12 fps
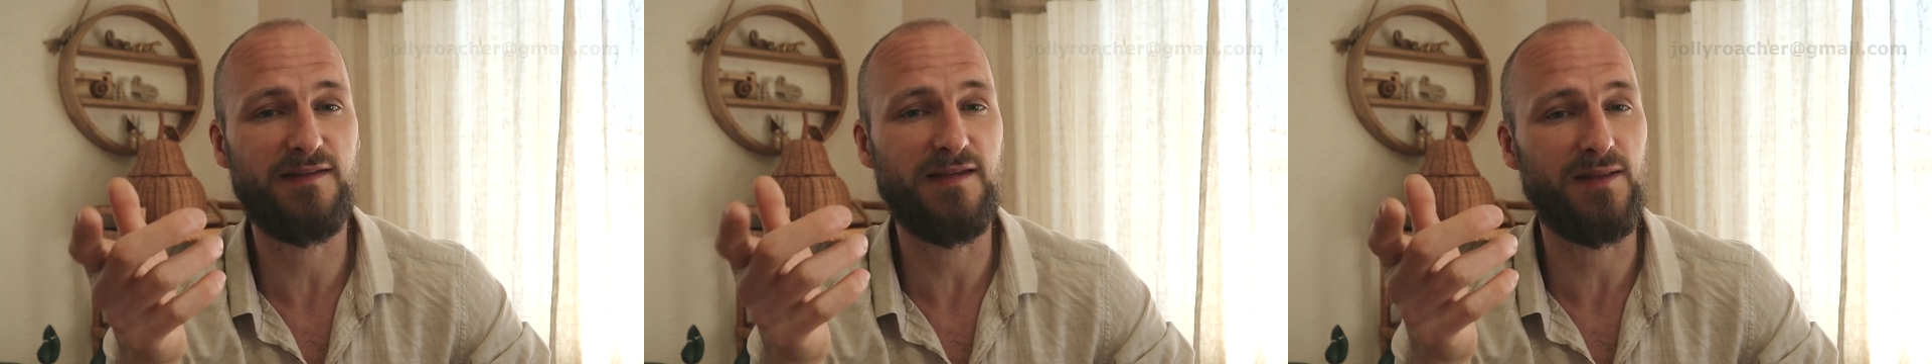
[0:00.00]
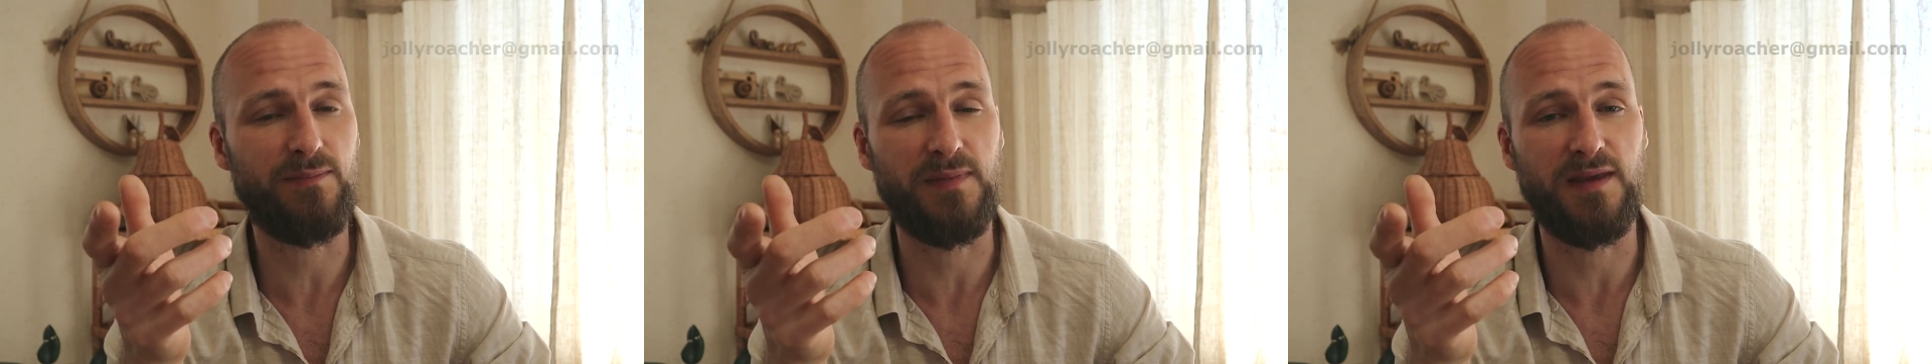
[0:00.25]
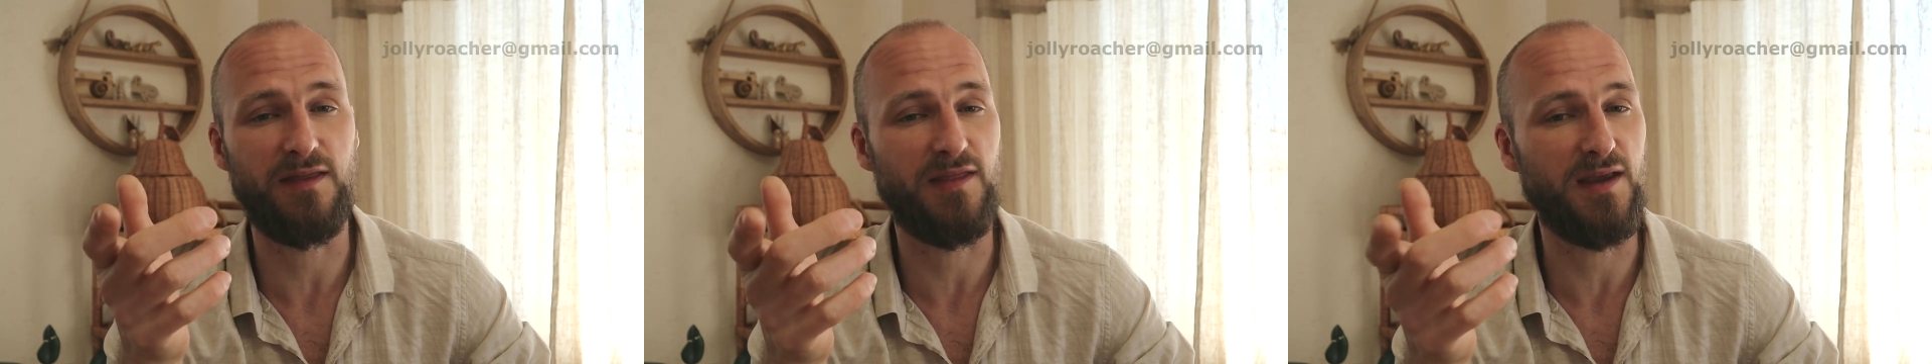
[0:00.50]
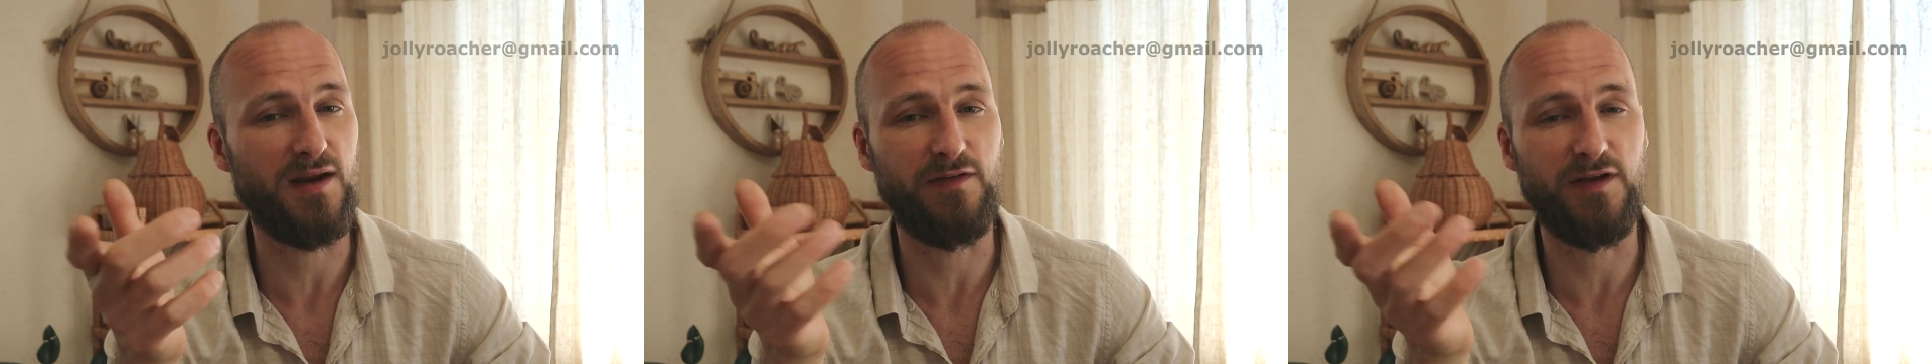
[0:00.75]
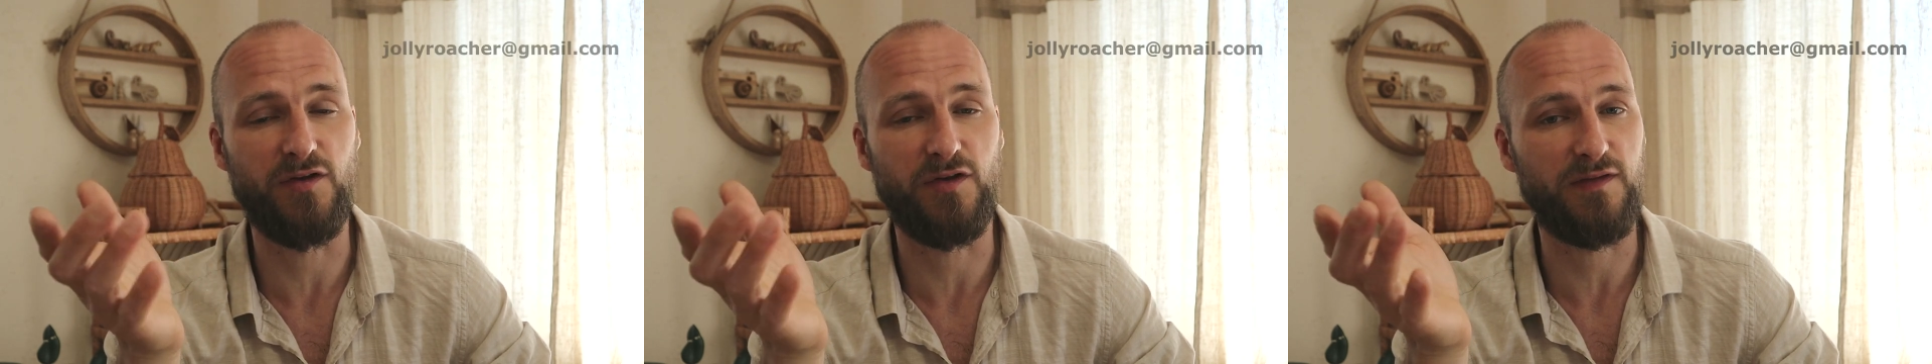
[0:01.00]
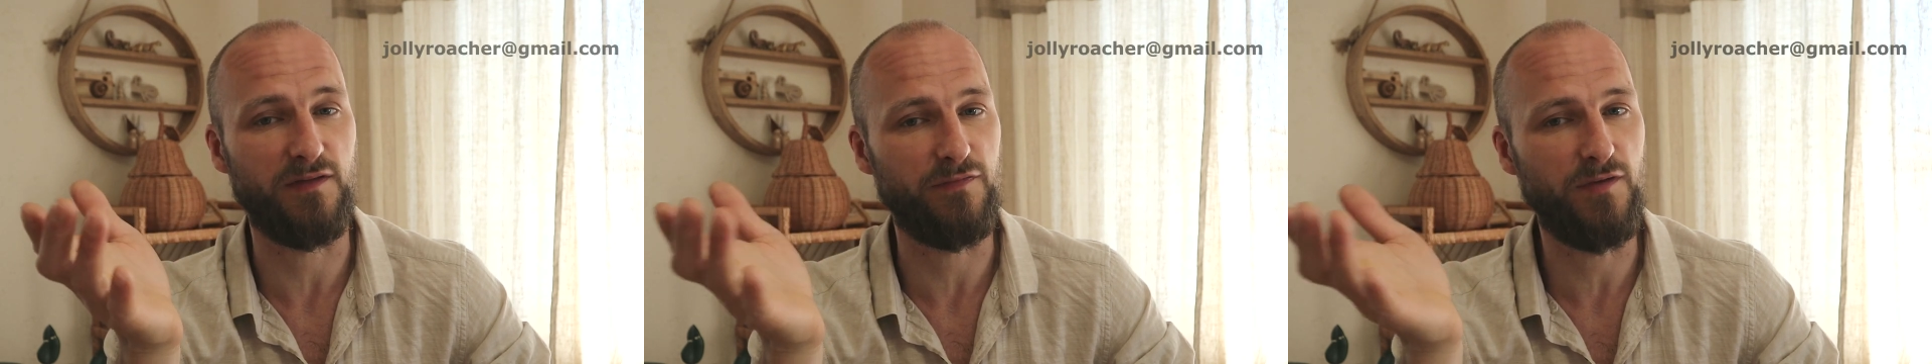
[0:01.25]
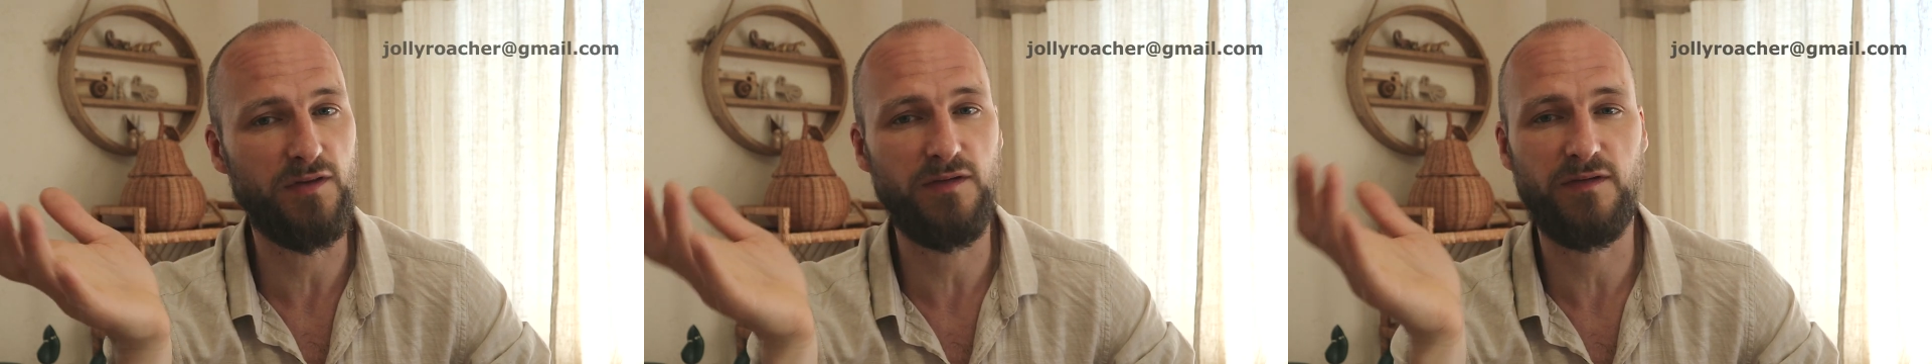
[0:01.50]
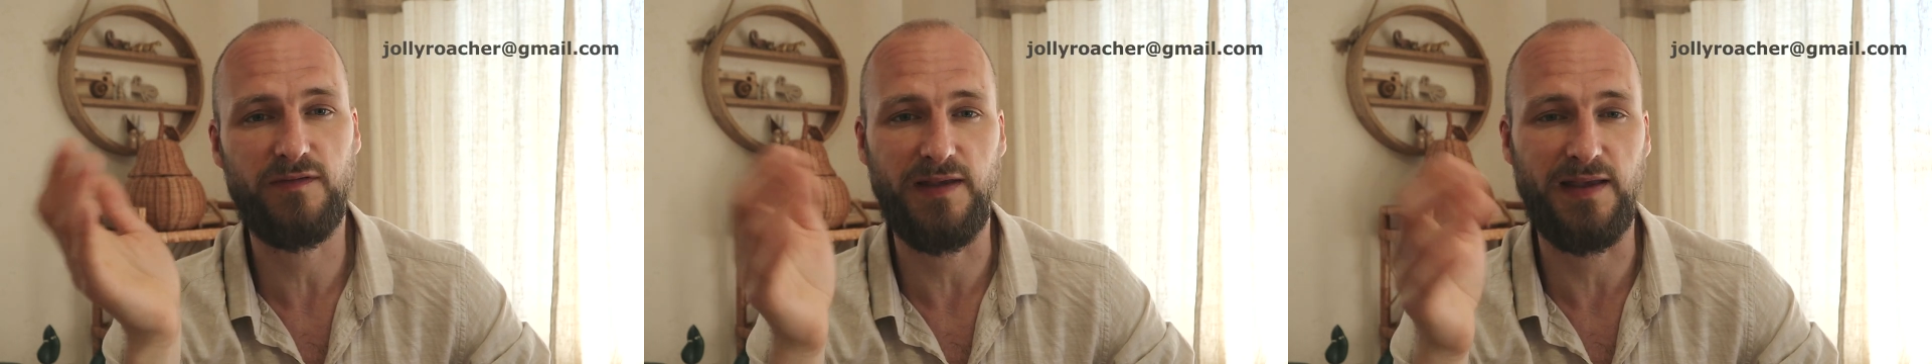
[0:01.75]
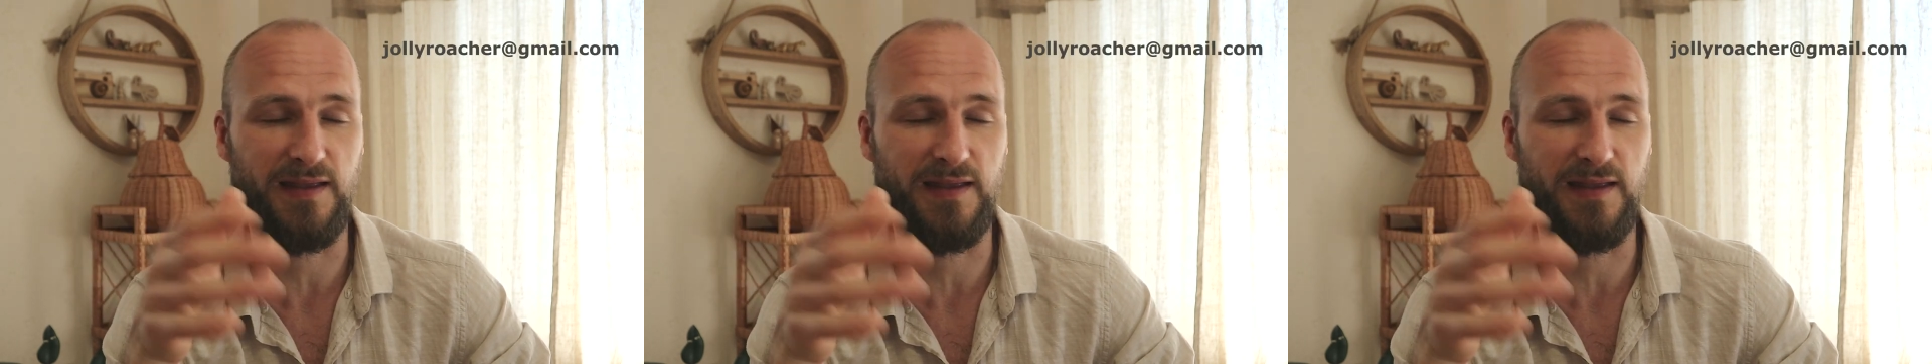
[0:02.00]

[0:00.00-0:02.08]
send me their videos and photos